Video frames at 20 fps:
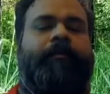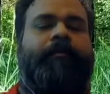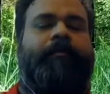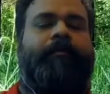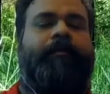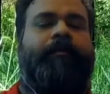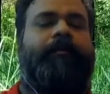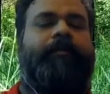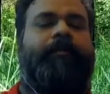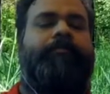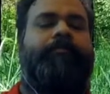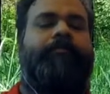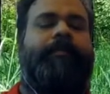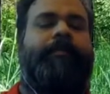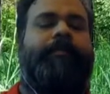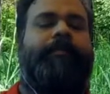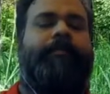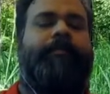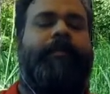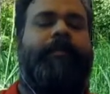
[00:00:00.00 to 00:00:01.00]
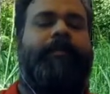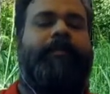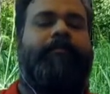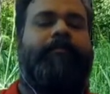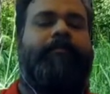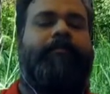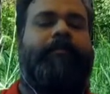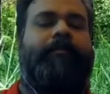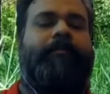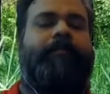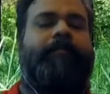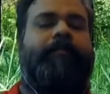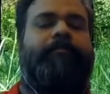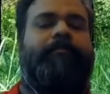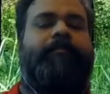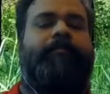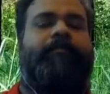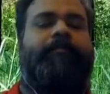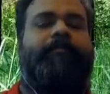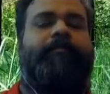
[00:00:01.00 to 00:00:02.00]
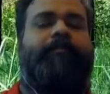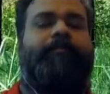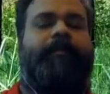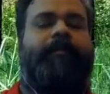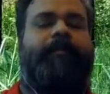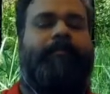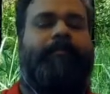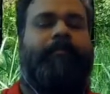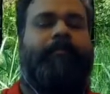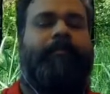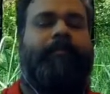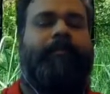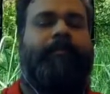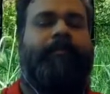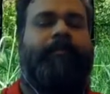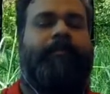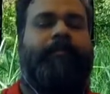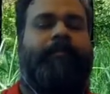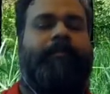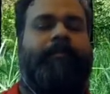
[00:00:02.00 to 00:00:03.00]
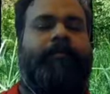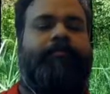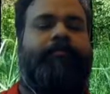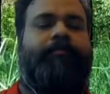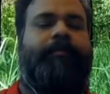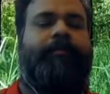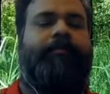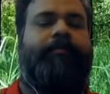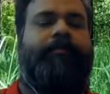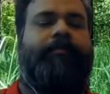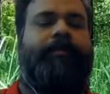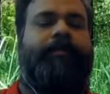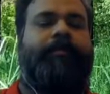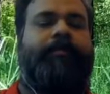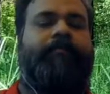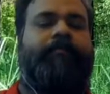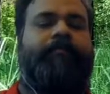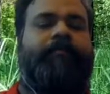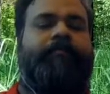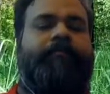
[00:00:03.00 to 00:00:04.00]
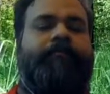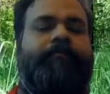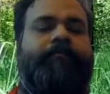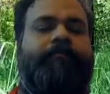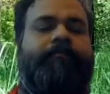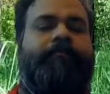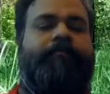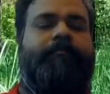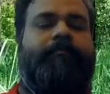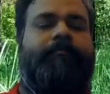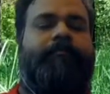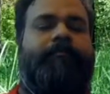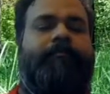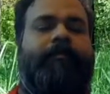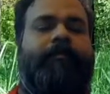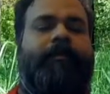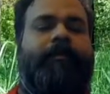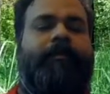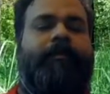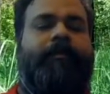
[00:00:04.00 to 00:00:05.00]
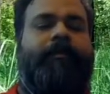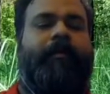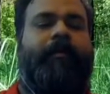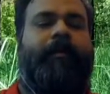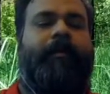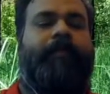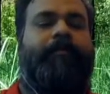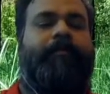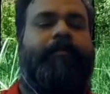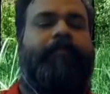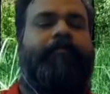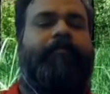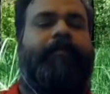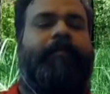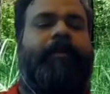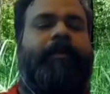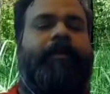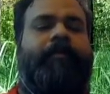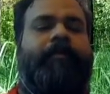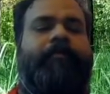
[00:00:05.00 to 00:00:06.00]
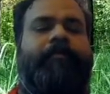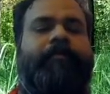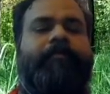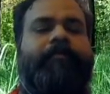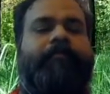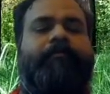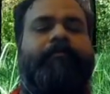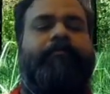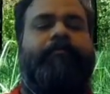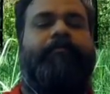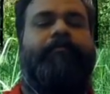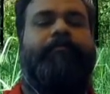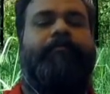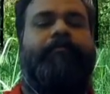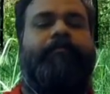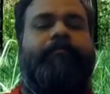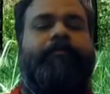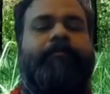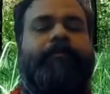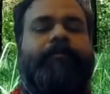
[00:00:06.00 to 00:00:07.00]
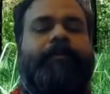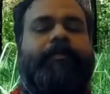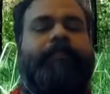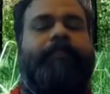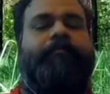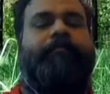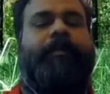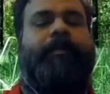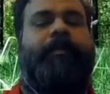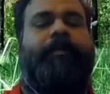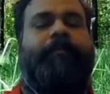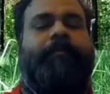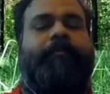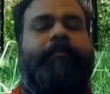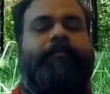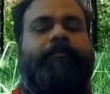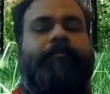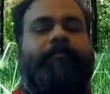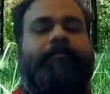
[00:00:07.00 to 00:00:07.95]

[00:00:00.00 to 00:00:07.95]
these 12 signs, transit of sun in these 12 signs is divided into 6 parts